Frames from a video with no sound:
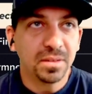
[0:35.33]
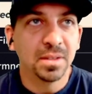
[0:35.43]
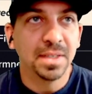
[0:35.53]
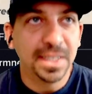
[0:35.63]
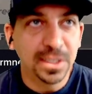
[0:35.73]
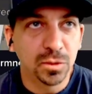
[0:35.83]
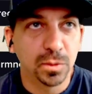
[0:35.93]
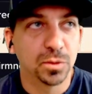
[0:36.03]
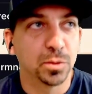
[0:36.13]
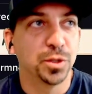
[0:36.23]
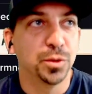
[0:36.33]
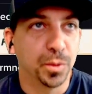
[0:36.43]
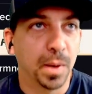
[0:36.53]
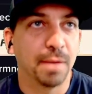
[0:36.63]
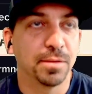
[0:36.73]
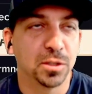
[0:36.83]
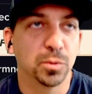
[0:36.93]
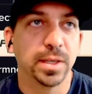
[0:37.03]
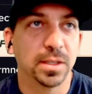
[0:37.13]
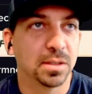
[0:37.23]
east winds, which you do have this
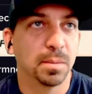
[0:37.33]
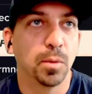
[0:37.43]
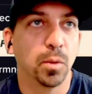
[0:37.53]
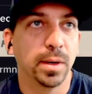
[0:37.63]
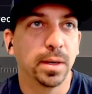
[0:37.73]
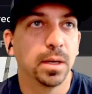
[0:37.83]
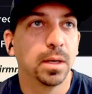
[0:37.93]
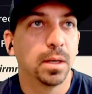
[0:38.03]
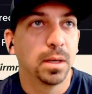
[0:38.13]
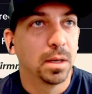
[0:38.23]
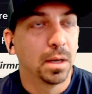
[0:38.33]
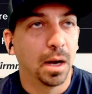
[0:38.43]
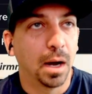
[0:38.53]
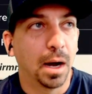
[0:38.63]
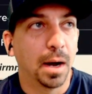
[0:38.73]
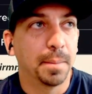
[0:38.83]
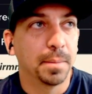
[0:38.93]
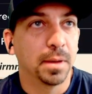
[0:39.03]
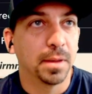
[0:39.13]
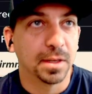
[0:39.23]
week at some point. And
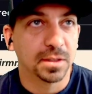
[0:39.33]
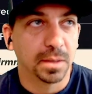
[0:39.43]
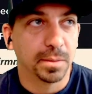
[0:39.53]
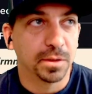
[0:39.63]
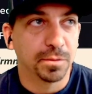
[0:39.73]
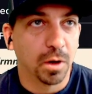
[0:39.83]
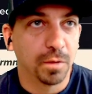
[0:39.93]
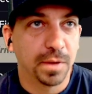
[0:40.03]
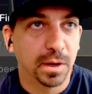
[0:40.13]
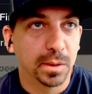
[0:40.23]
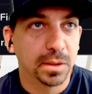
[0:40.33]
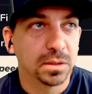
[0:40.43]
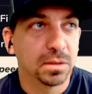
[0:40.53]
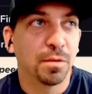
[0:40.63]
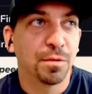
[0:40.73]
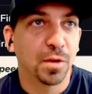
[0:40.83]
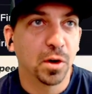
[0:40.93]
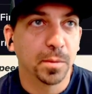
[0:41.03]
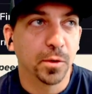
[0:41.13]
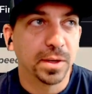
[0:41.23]
then it's going to be default fairways,
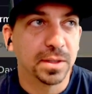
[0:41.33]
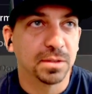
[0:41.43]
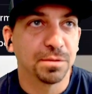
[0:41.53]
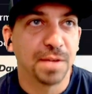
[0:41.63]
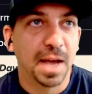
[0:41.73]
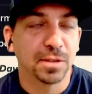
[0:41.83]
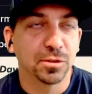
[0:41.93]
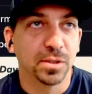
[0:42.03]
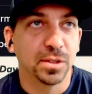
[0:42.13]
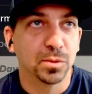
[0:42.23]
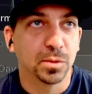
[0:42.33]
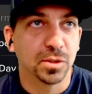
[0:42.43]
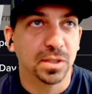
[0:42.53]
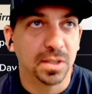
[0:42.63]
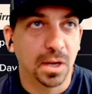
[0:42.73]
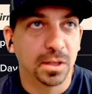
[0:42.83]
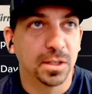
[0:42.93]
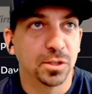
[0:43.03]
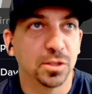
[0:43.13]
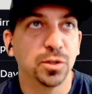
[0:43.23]
firm greens, and fast greens, which these are
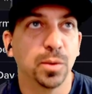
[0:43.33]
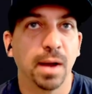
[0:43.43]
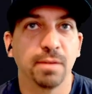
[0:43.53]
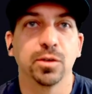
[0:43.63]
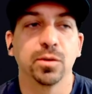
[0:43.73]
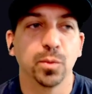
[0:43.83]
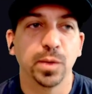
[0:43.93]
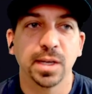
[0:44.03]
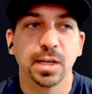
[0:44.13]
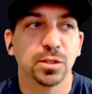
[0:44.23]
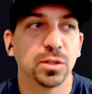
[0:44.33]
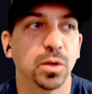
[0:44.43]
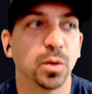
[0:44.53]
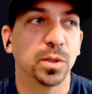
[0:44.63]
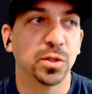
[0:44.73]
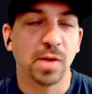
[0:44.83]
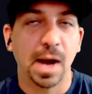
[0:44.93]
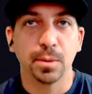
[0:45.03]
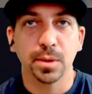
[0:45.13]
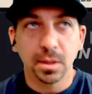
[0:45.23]
conditions you have during the week. I just don't know which
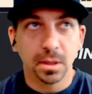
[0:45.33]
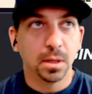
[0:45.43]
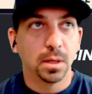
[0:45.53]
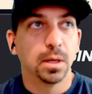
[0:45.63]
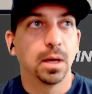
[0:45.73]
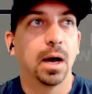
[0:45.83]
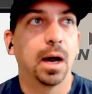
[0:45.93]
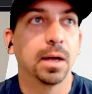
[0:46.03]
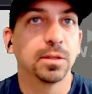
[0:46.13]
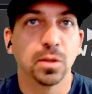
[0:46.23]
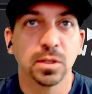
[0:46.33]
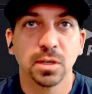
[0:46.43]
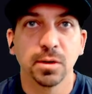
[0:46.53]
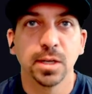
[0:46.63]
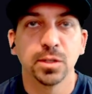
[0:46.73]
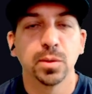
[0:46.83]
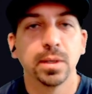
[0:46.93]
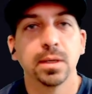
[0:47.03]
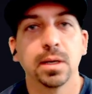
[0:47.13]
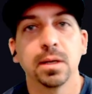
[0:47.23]
round. So let's get right into
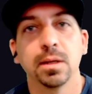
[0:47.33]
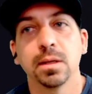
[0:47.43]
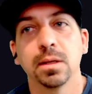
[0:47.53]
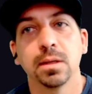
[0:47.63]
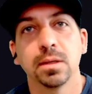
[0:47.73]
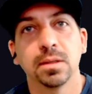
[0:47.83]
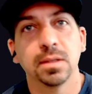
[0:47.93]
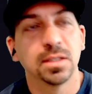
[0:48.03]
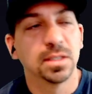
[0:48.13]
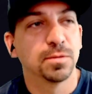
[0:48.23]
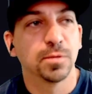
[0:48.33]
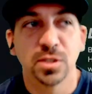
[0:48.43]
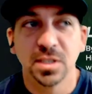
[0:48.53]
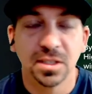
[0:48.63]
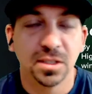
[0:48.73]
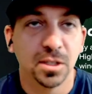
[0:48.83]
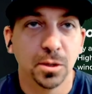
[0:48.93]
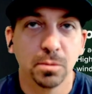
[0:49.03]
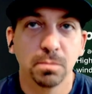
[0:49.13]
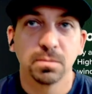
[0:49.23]
it. This is for season
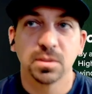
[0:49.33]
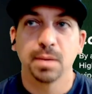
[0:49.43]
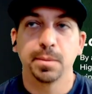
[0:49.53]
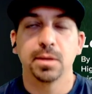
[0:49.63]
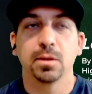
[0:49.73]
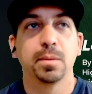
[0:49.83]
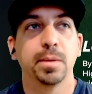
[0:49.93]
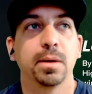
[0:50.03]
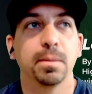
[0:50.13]
2. It's going to be a little bit